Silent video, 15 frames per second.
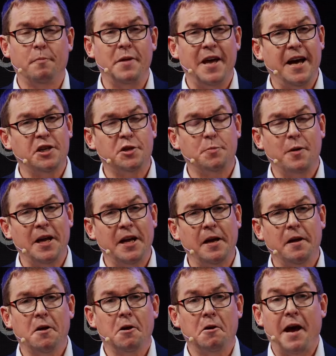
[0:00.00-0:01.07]
BHP,
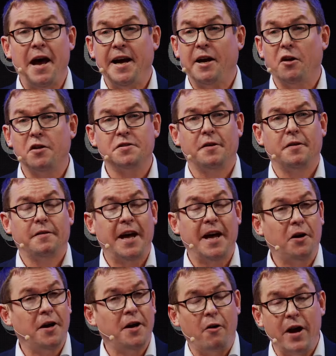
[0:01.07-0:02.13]
Anglos, they
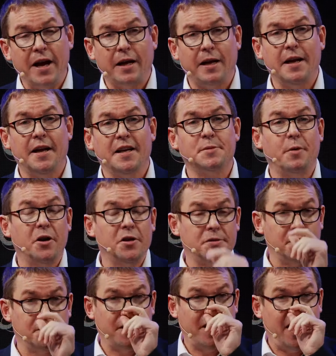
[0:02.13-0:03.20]
are directly exposed
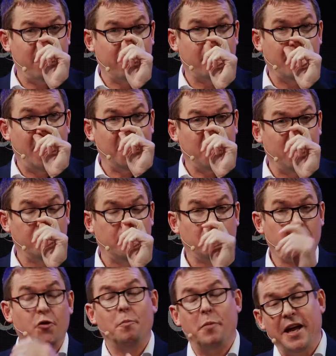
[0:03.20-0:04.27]
to South Africa, either
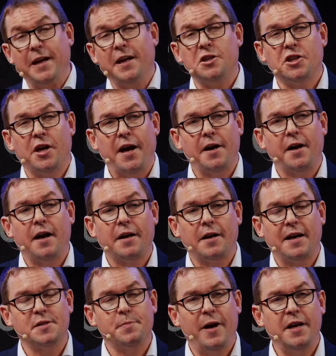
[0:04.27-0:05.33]
through being in China like
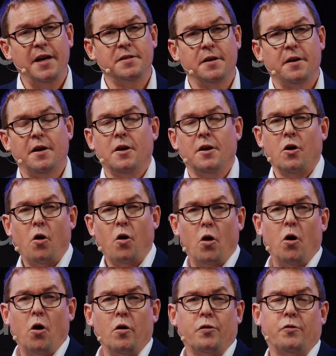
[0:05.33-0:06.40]
Naspers,
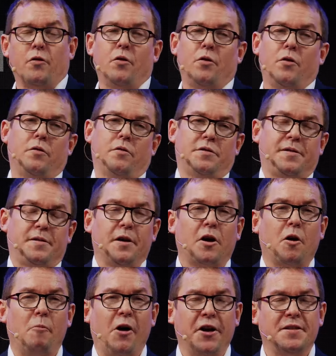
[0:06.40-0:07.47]
or through the
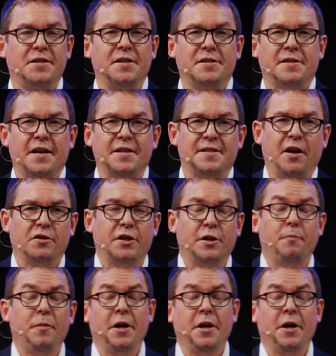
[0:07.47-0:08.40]
commodities they sell to them.